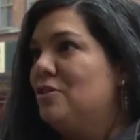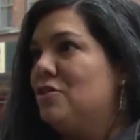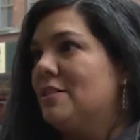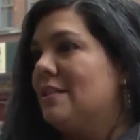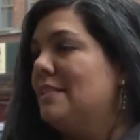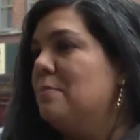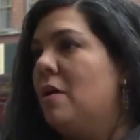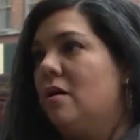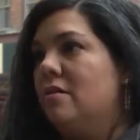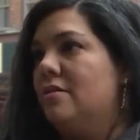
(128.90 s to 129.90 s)
just last
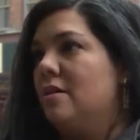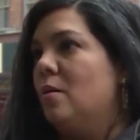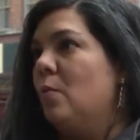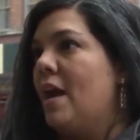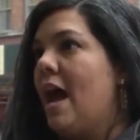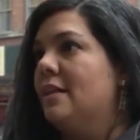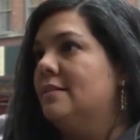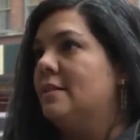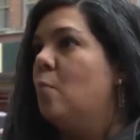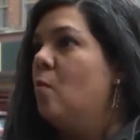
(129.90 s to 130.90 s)
month, uh, we
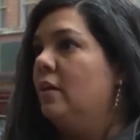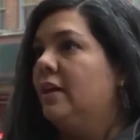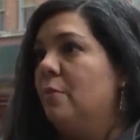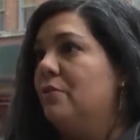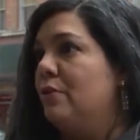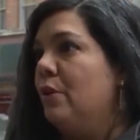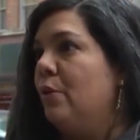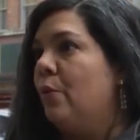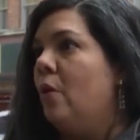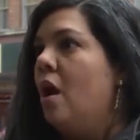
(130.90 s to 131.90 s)
had someone come
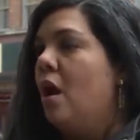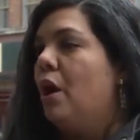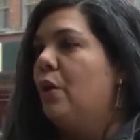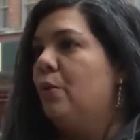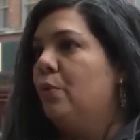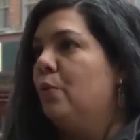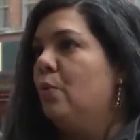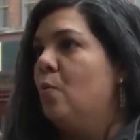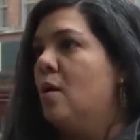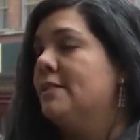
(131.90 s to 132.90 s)
through
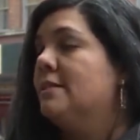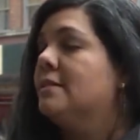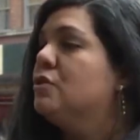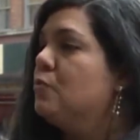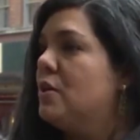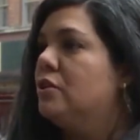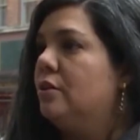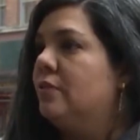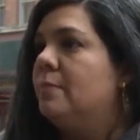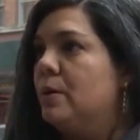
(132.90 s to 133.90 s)
who was in a
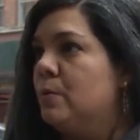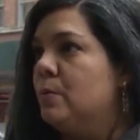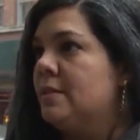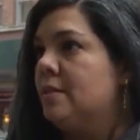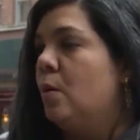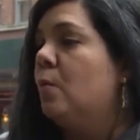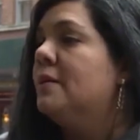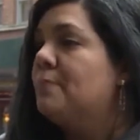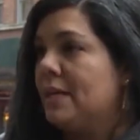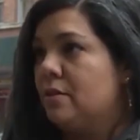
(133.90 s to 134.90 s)
situation of abuse, who
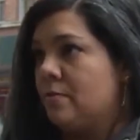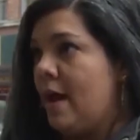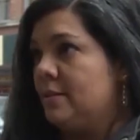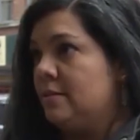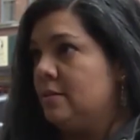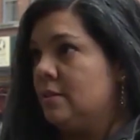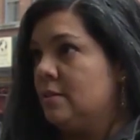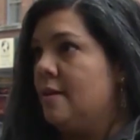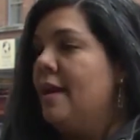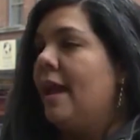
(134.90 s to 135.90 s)
was being
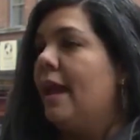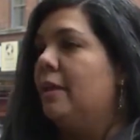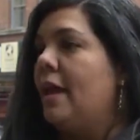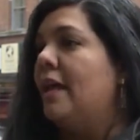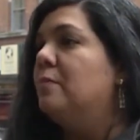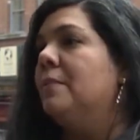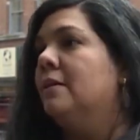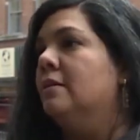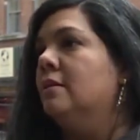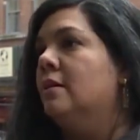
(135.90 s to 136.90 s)
threatened, uh, and had
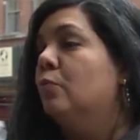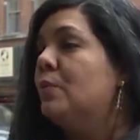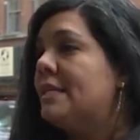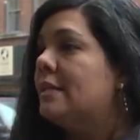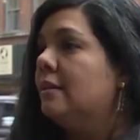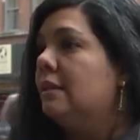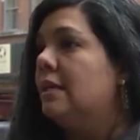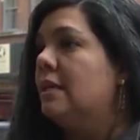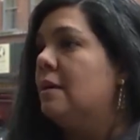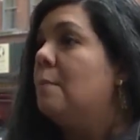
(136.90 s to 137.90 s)
been
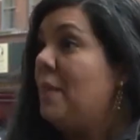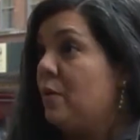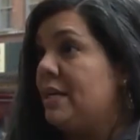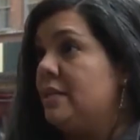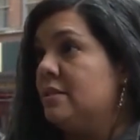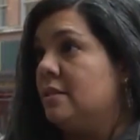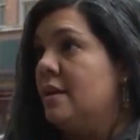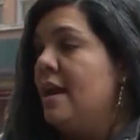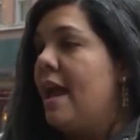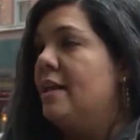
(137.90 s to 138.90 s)
recently married.
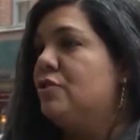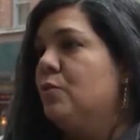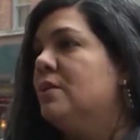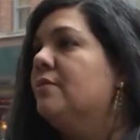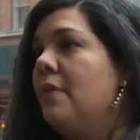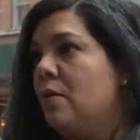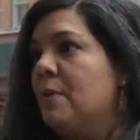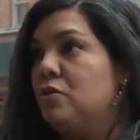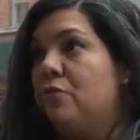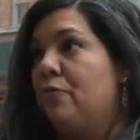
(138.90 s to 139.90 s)
And she was
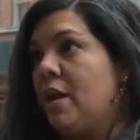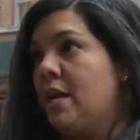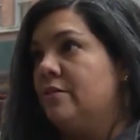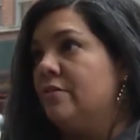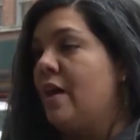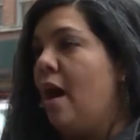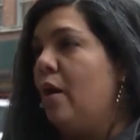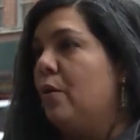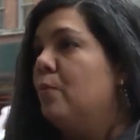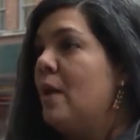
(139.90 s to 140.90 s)
very much afraid
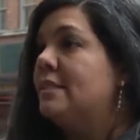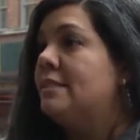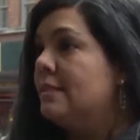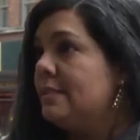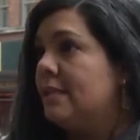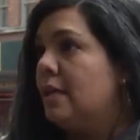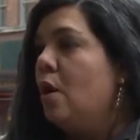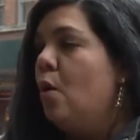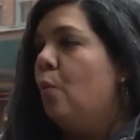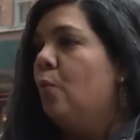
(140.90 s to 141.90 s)
that her
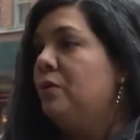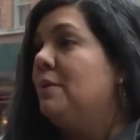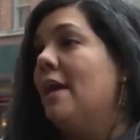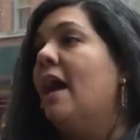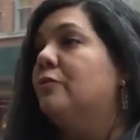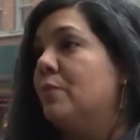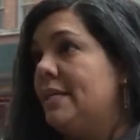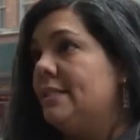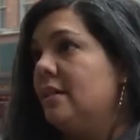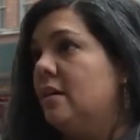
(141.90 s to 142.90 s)
residency would be at
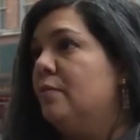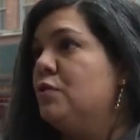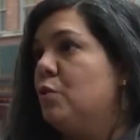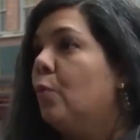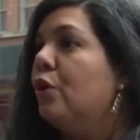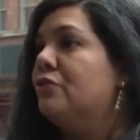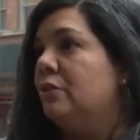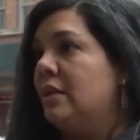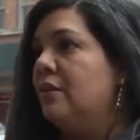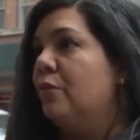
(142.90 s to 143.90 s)
risk if she were
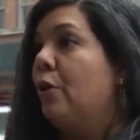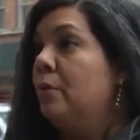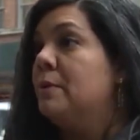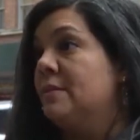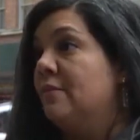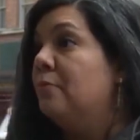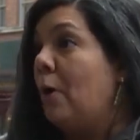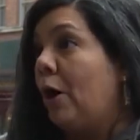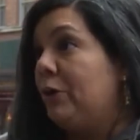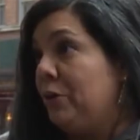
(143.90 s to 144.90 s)
to leave her
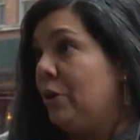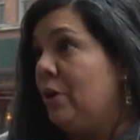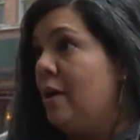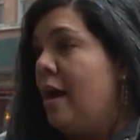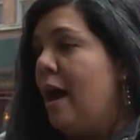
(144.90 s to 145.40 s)
abusive partner.